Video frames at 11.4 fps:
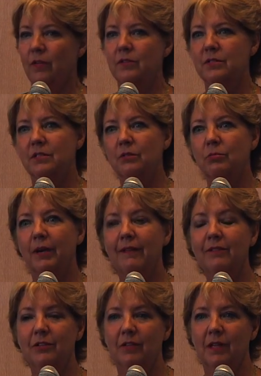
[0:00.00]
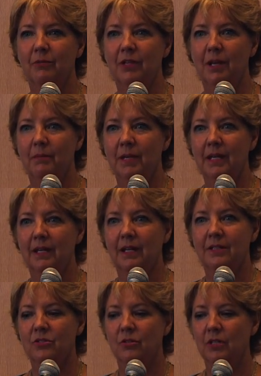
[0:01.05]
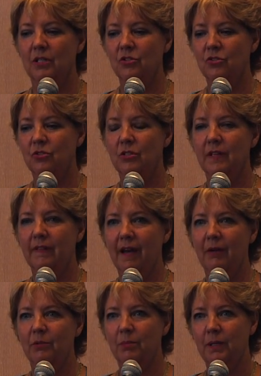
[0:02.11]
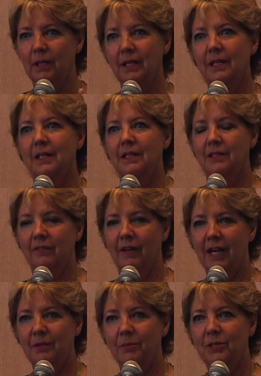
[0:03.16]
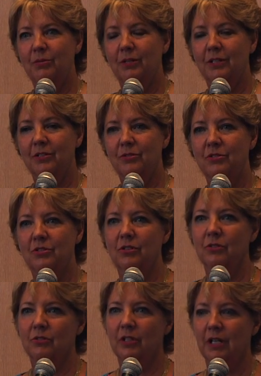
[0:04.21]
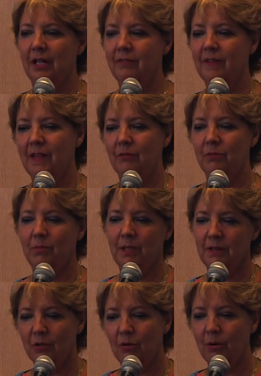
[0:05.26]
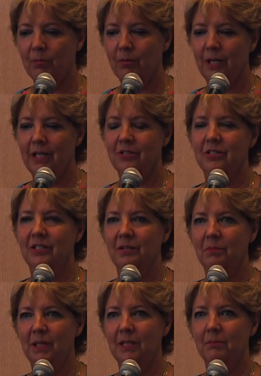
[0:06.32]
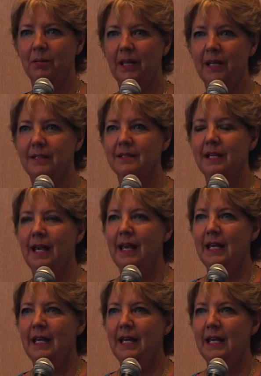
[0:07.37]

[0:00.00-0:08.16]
There's still revenue that would come in. And so to ensure that that would be divided between our two children and everything would be in the corporation and be in place.